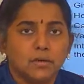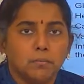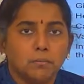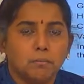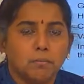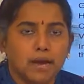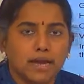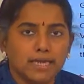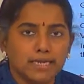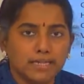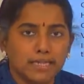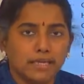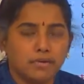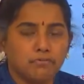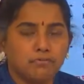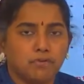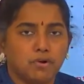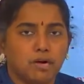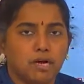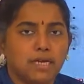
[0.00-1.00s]
By
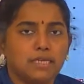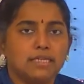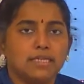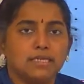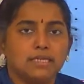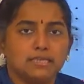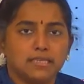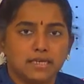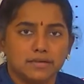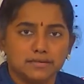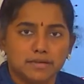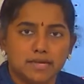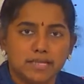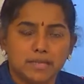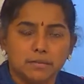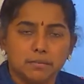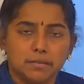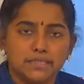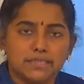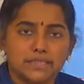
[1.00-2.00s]
default, the
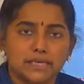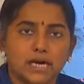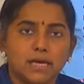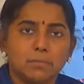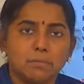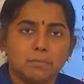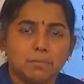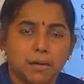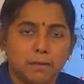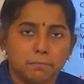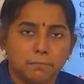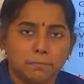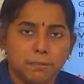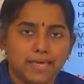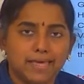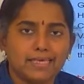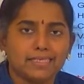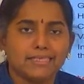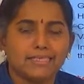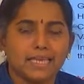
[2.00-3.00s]
variables are
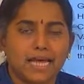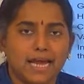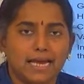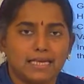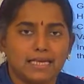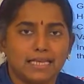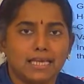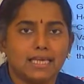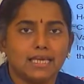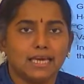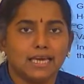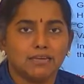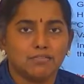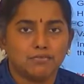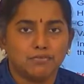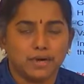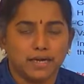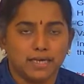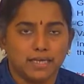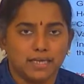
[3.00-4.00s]
public, static and
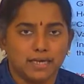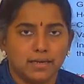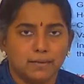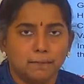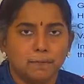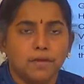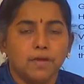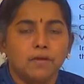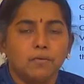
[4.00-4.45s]
final.